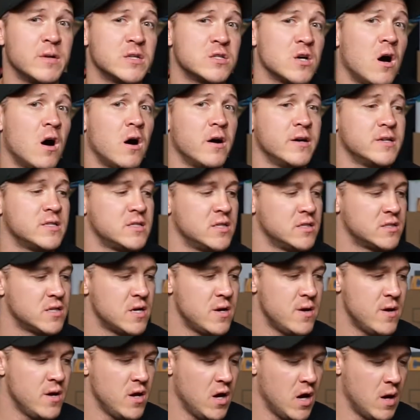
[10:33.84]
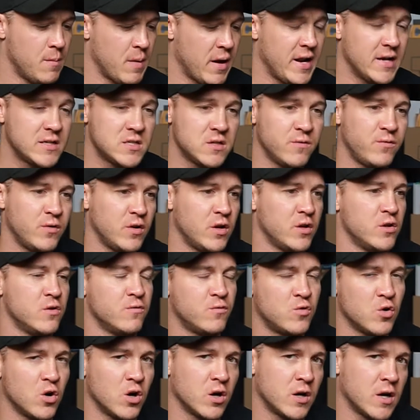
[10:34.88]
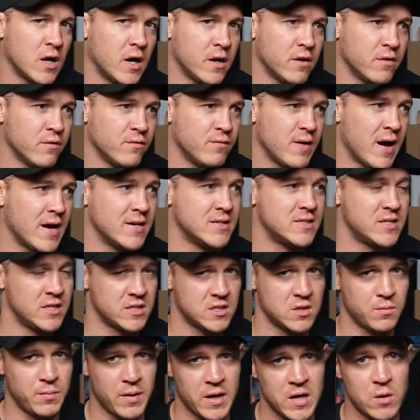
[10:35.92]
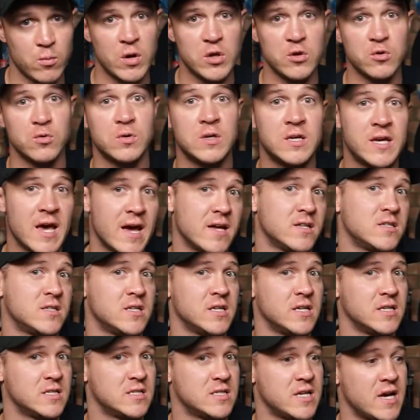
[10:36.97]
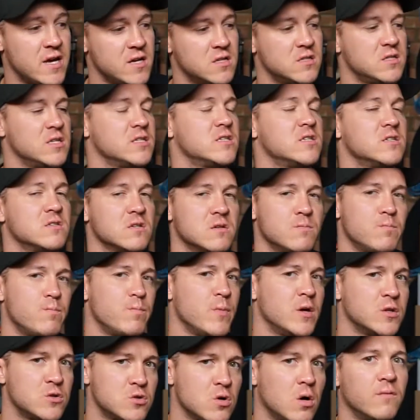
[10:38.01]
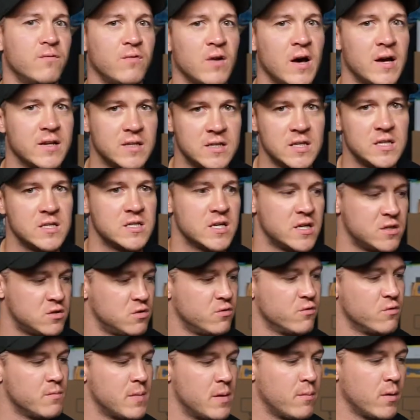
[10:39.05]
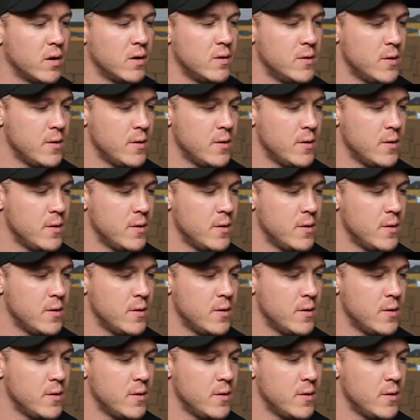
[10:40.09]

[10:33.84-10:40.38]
artist is, and that's something that you've got to kind of anticipate when you get to this stage. This is a top flight DJ, do remember.